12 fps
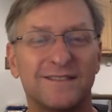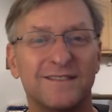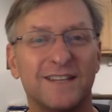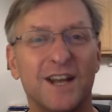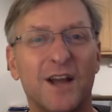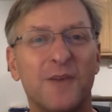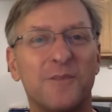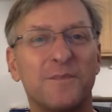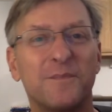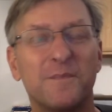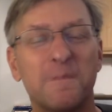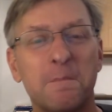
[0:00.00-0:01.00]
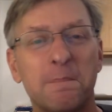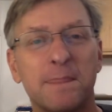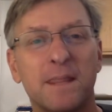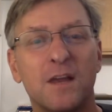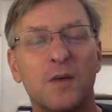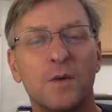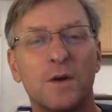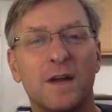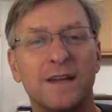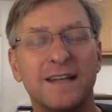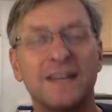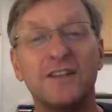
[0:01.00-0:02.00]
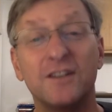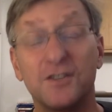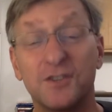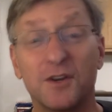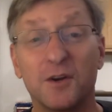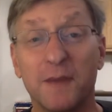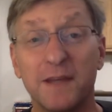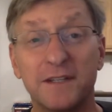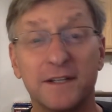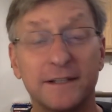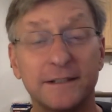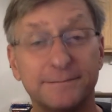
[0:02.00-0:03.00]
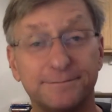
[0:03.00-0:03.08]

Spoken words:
You know, we're addicted to sugar, basically.